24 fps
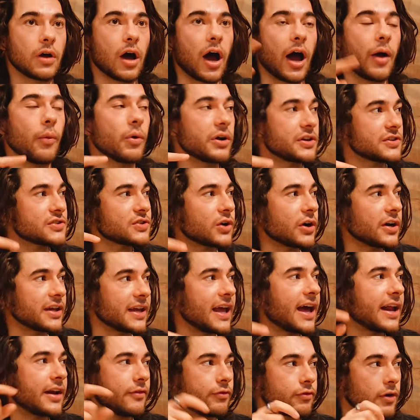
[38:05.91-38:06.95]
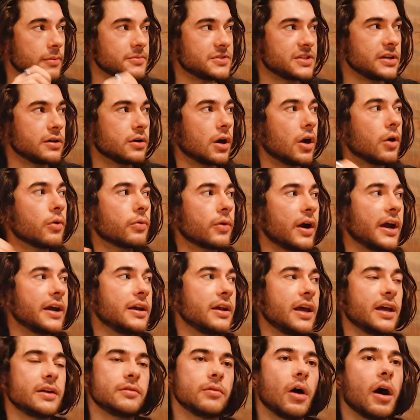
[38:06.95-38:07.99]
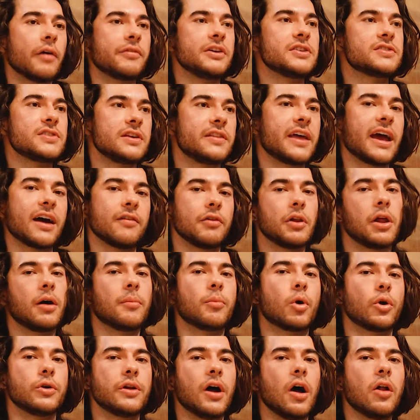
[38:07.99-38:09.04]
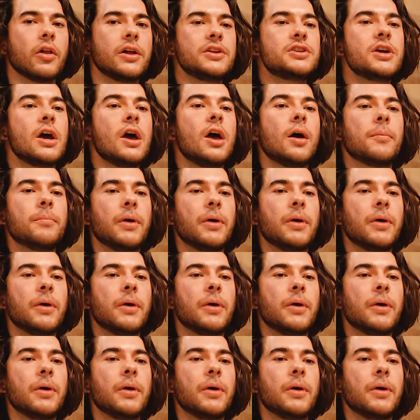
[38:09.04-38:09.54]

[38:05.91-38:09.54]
i want to start again from zero right and obviously they have a lot more knowledge